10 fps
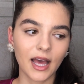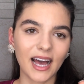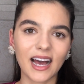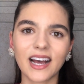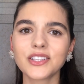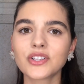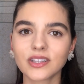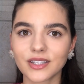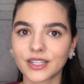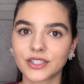had to
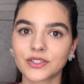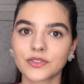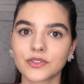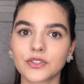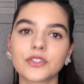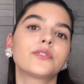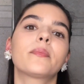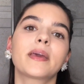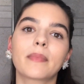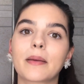learn to do
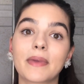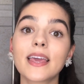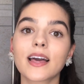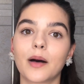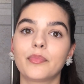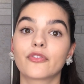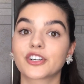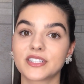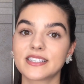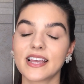my makeup
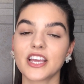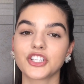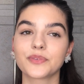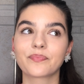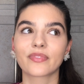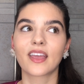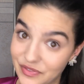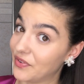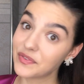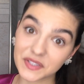for the stage in
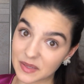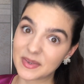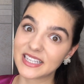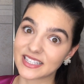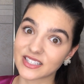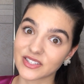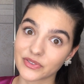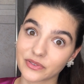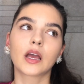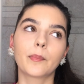15 minutes.
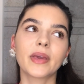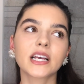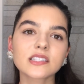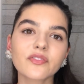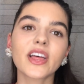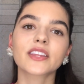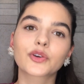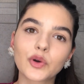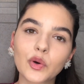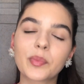Because of that
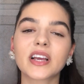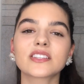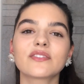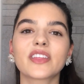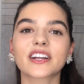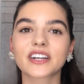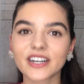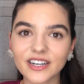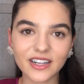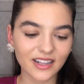group, because of that
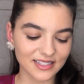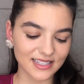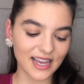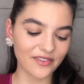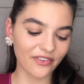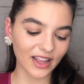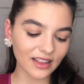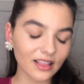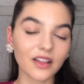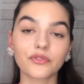girls, I fell
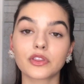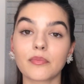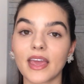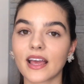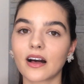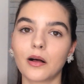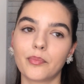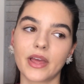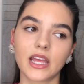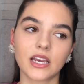in love with
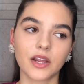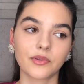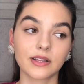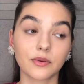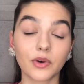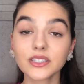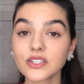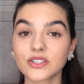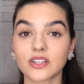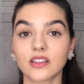makeup and I really
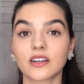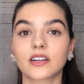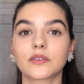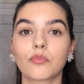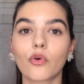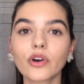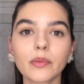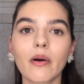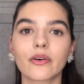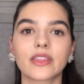wanted to learn more
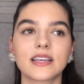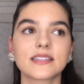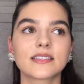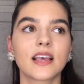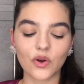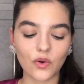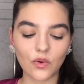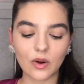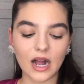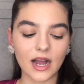about this.
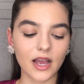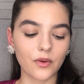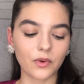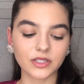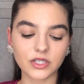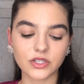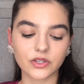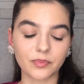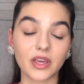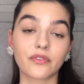So I wanted
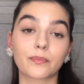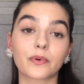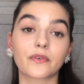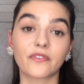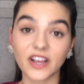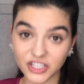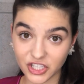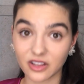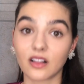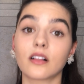to be a
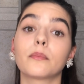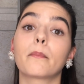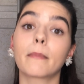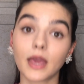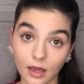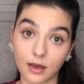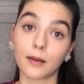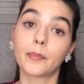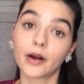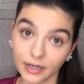professional
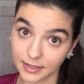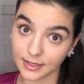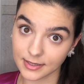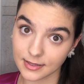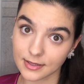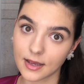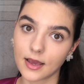makeup artist.